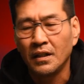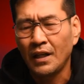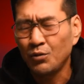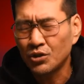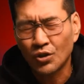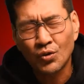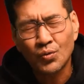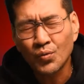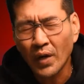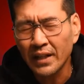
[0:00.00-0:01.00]
And it was a
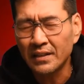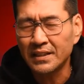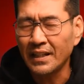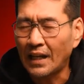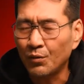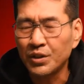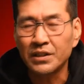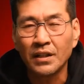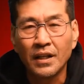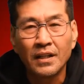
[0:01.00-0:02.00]
great scene. I
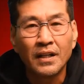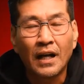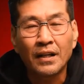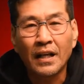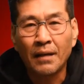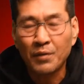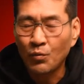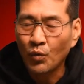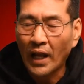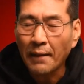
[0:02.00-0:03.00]
wish, I, I
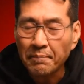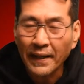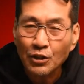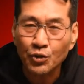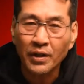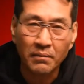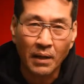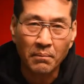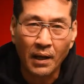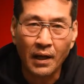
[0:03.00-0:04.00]
mean, when I picture it in
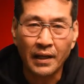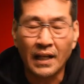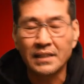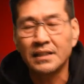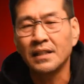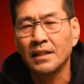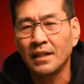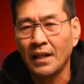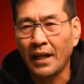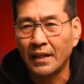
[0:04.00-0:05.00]
my mind, I
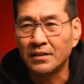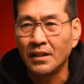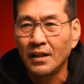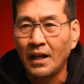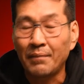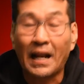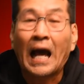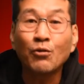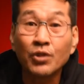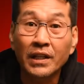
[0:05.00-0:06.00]
see it as, I mean,
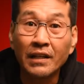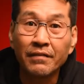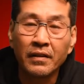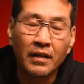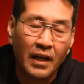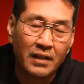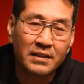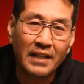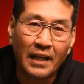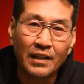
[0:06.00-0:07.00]
I would have given a
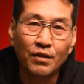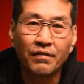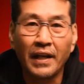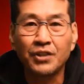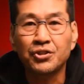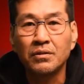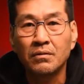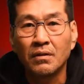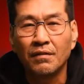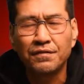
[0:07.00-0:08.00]
standing
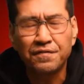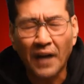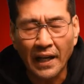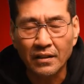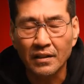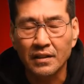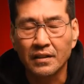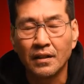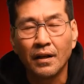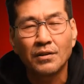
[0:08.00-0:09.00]
ovation.
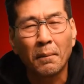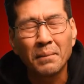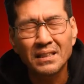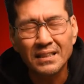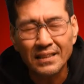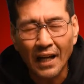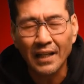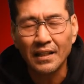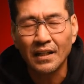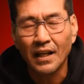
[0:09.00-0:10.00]
Finally, the
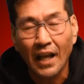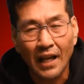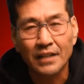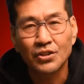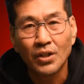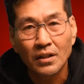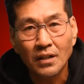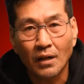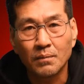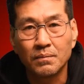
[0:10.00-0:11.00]
Messiah has
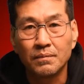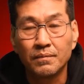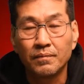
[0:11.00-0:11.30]
come.